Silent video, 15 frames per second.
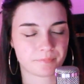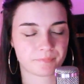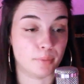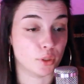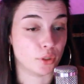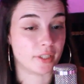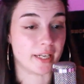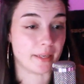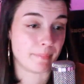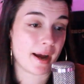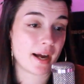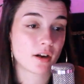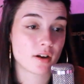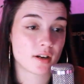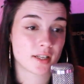But looking
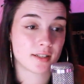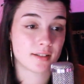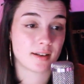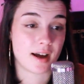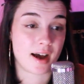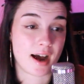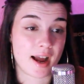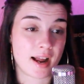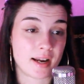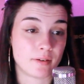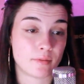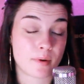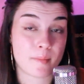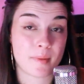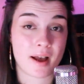back on it, I
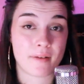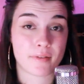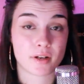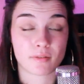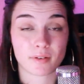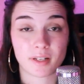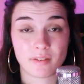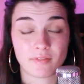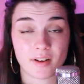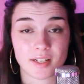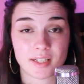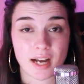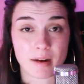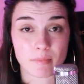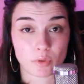remember having a really fun
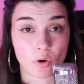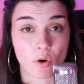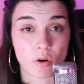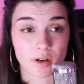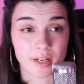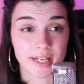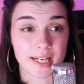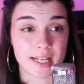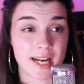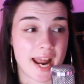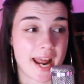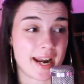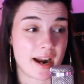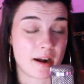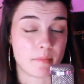time recording it,
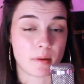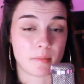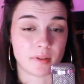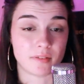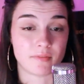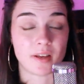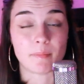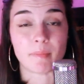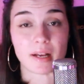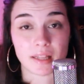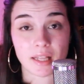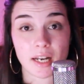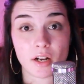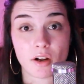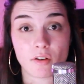and I remember the feedback
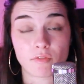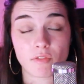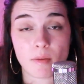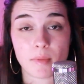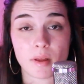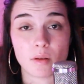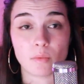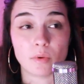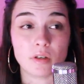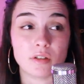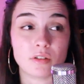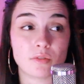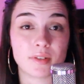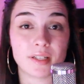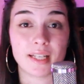that I got from it
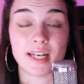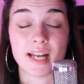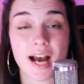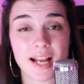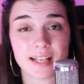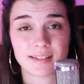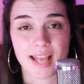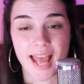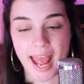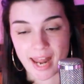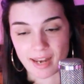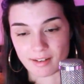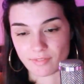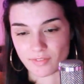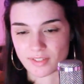was really nice.
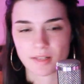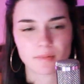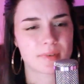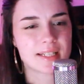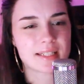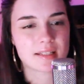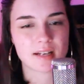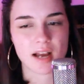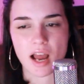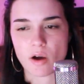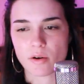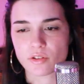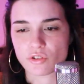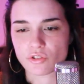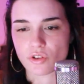And for some reason, I
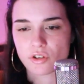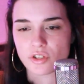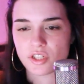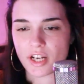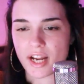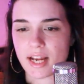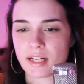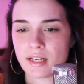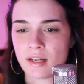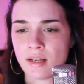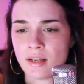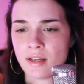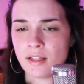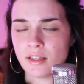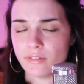always associate
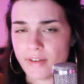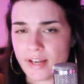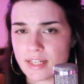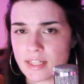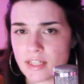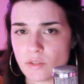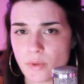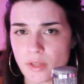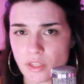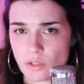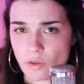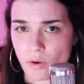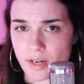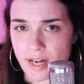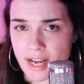Levanter with
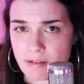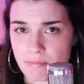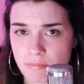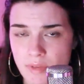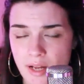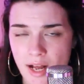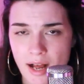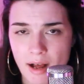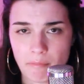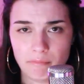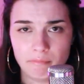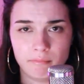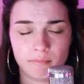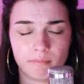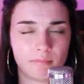Your Name. It's
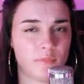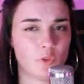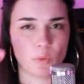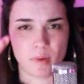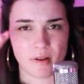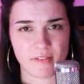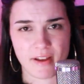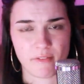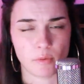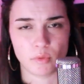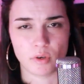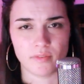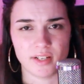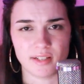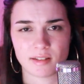one of my favorite
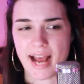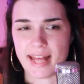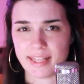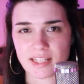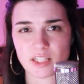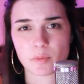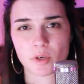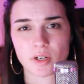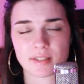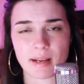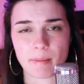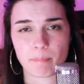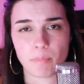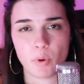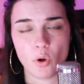movies. I think it's because
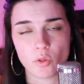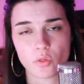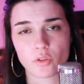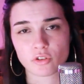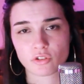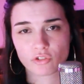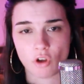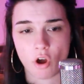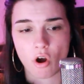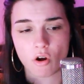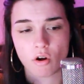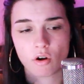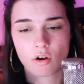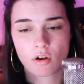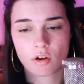I put the
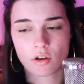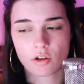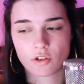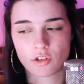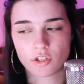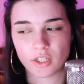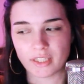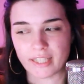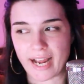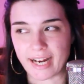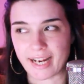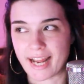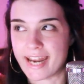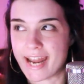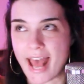song to
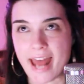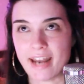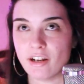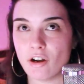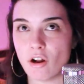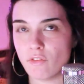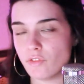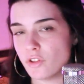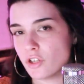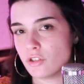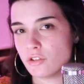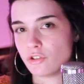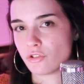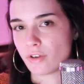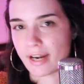like an edit of the
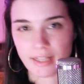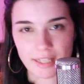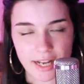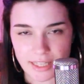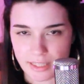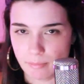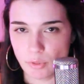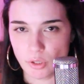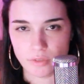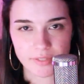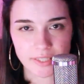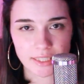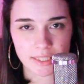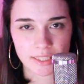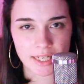trailer and the
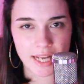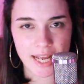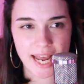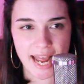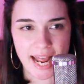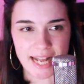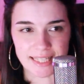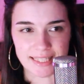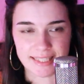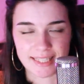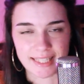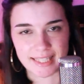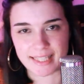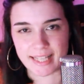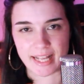movie, and
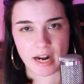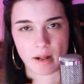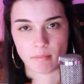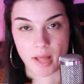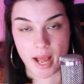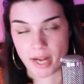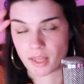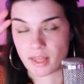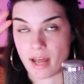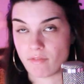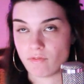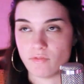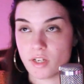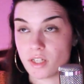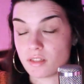since then I'm like, that
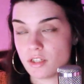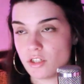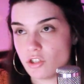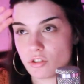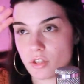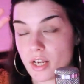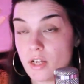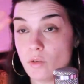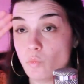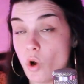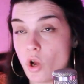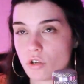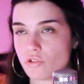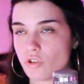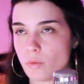fits. It
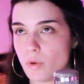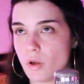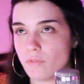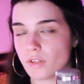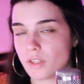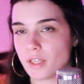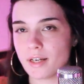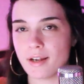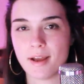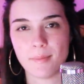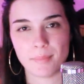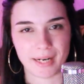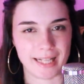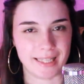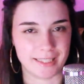works so perfectly.
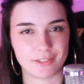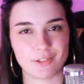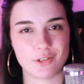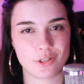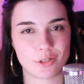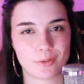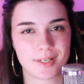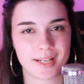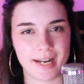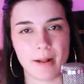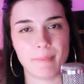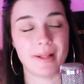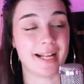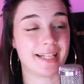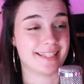But I listened to it and
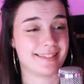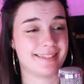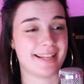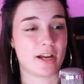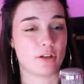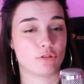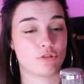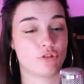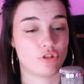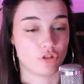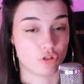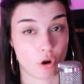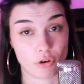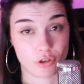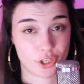I'm like, this sounds
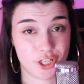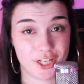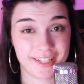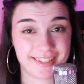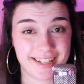dog shit.